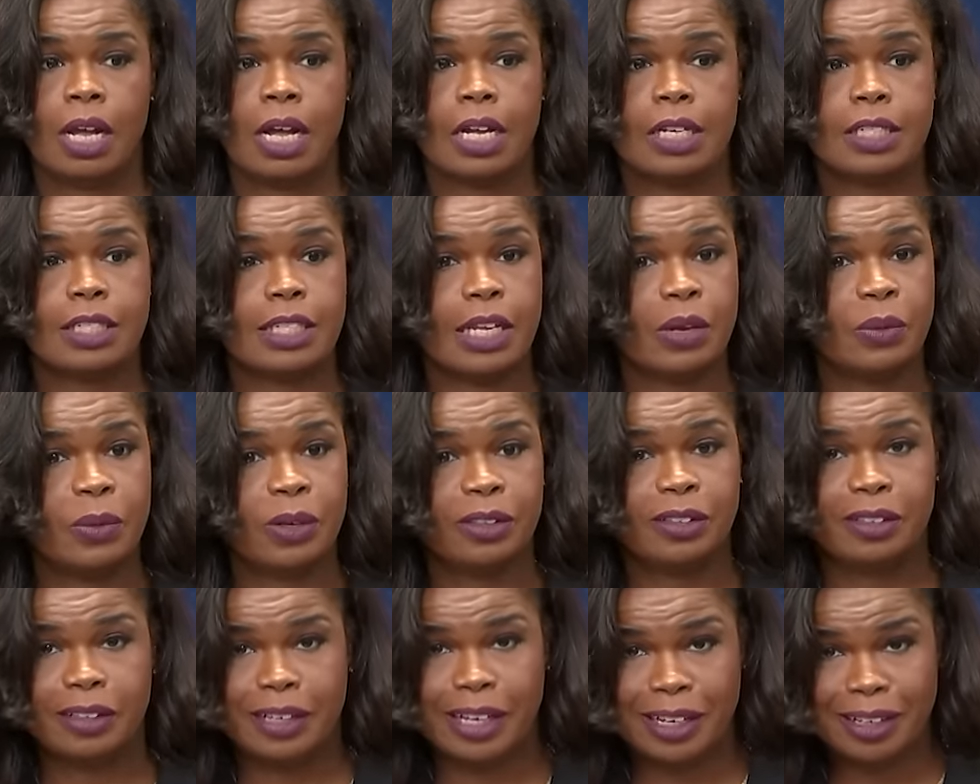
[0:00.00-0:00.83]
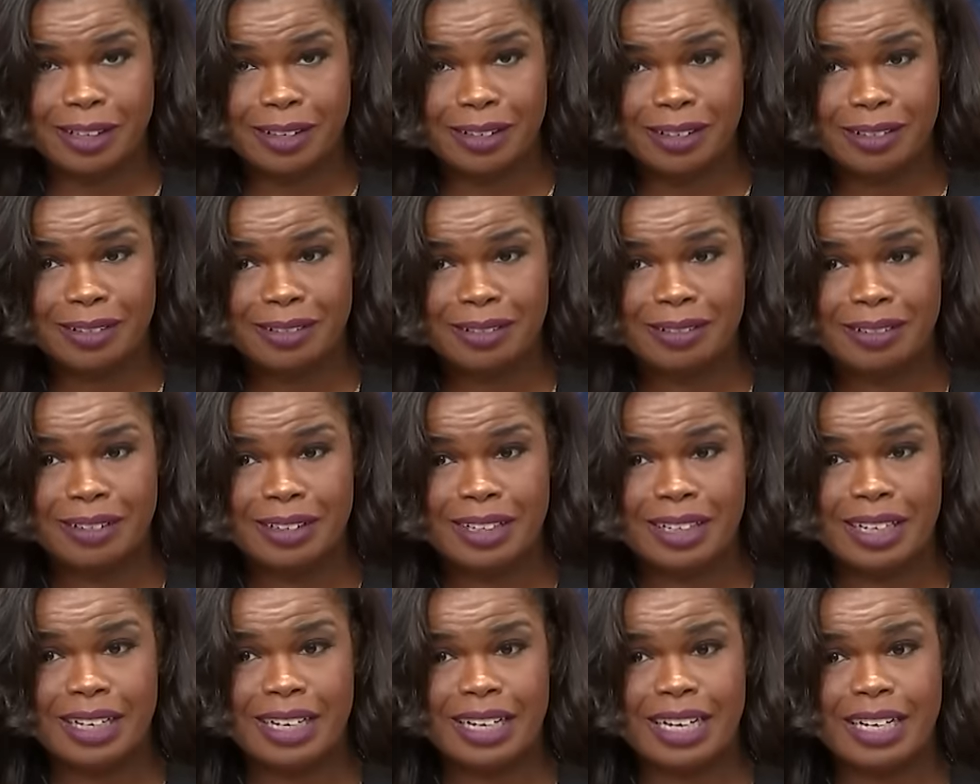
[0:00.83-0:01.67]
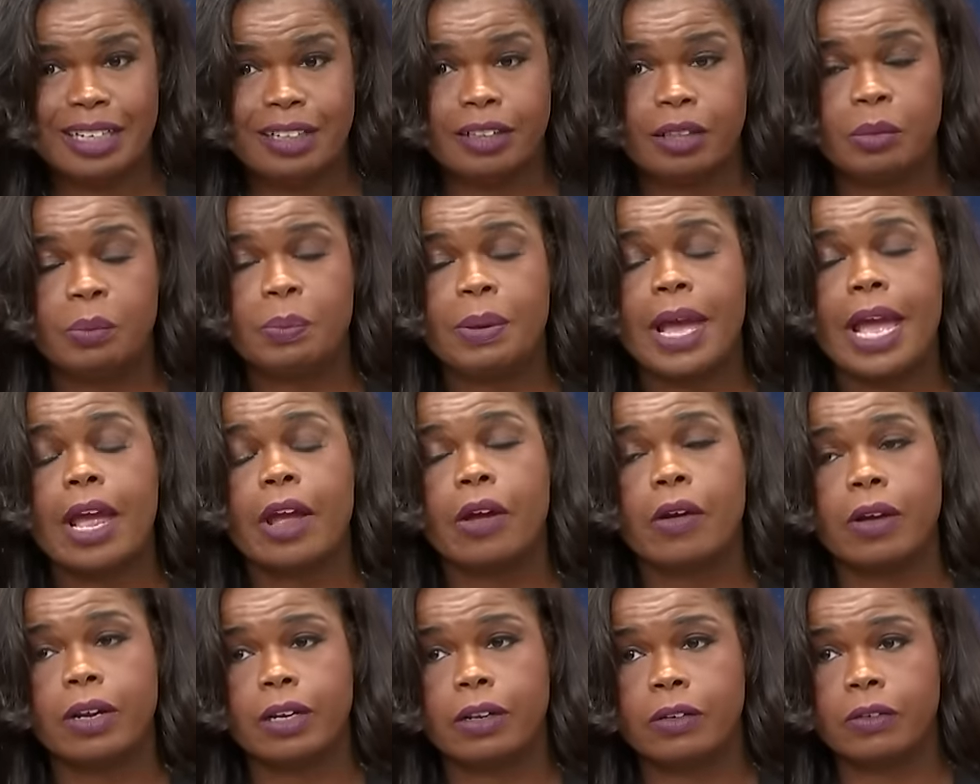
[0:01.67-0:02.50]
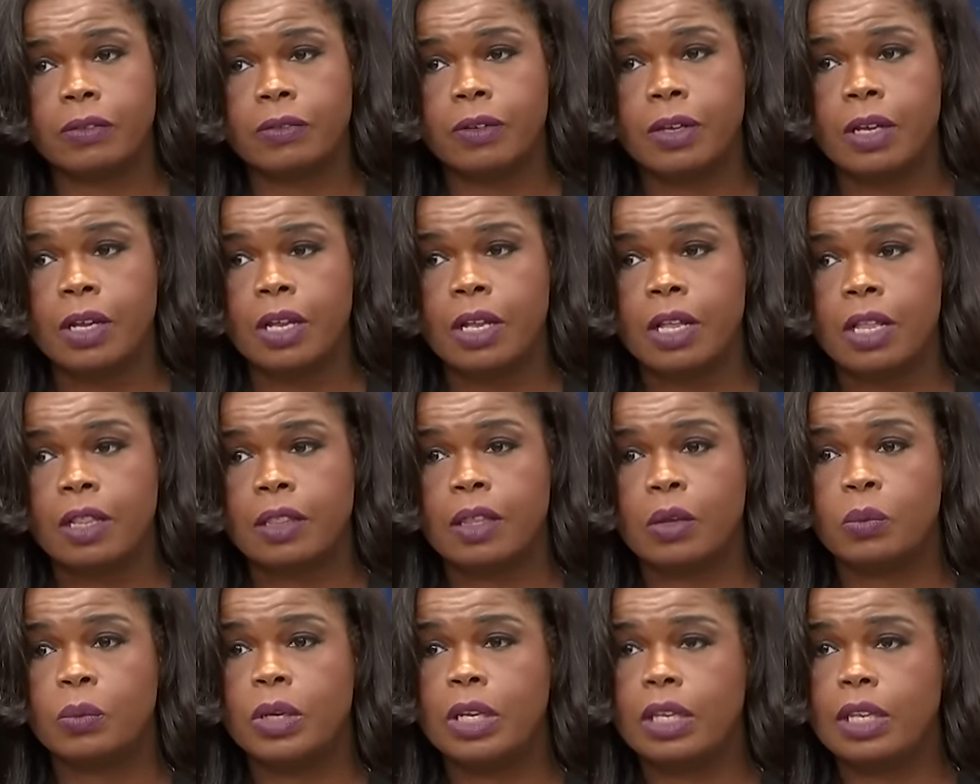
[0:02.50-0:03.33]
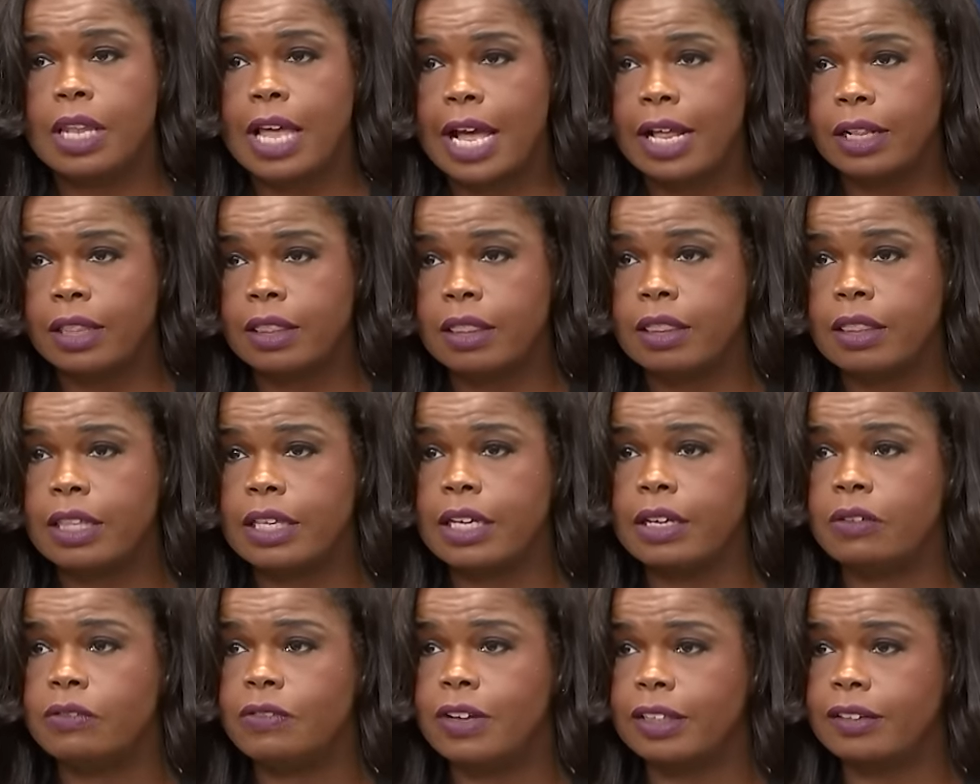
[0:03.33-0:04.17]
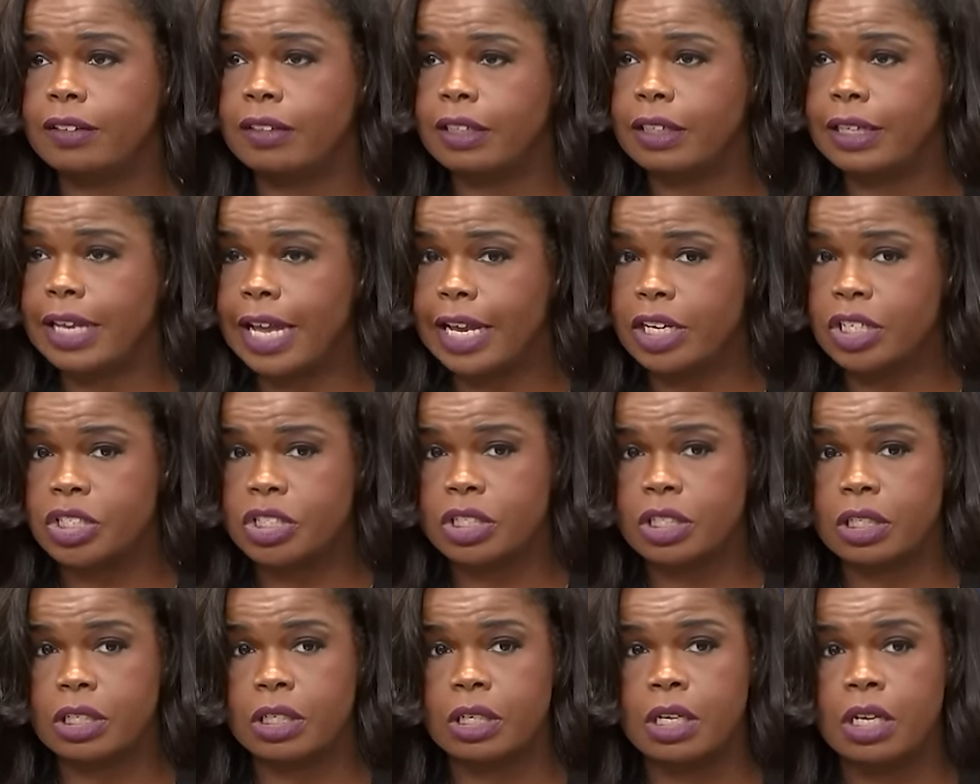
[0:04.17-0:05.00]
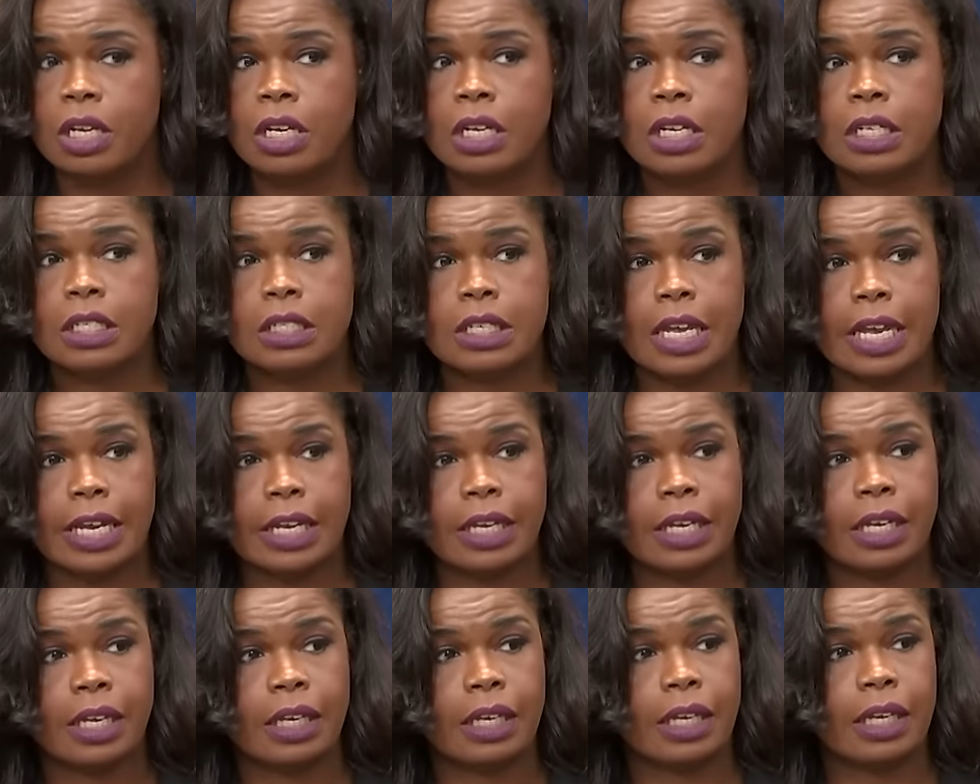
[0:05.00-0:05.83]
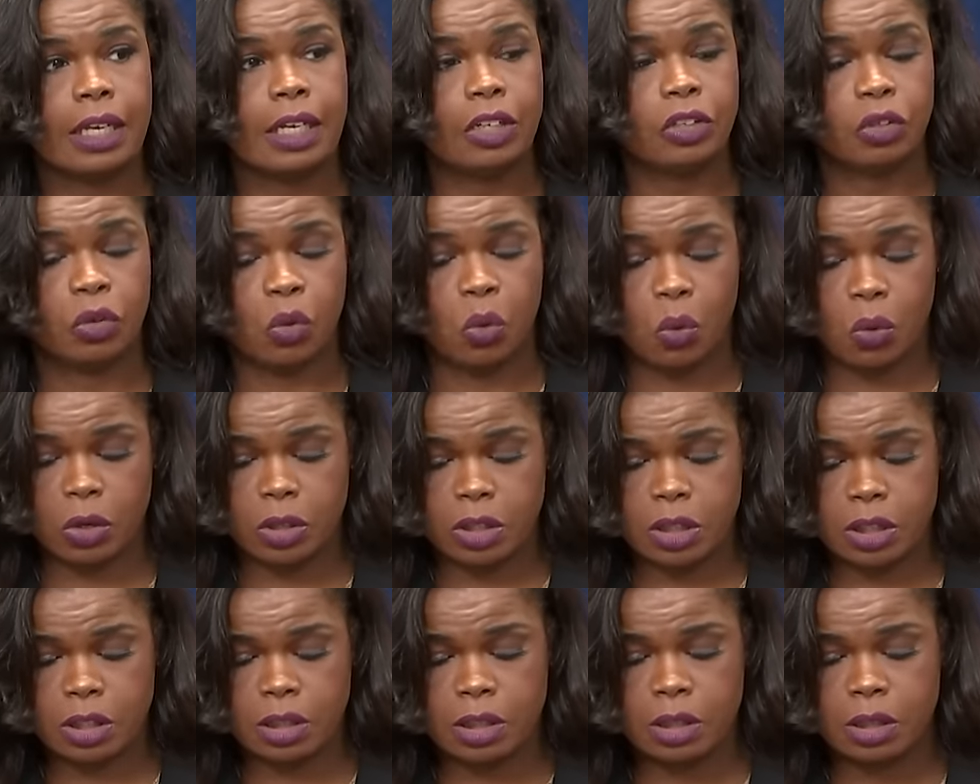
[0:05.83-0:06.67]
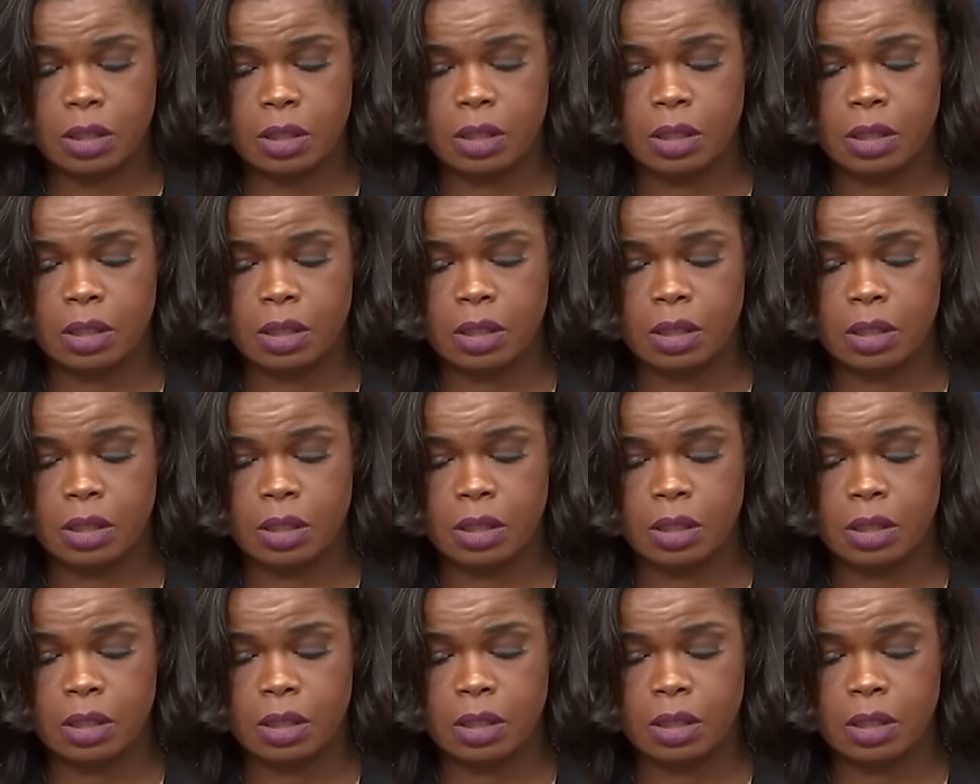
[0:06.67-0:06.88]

I say once again, it is imperative that we let the investigation take its course.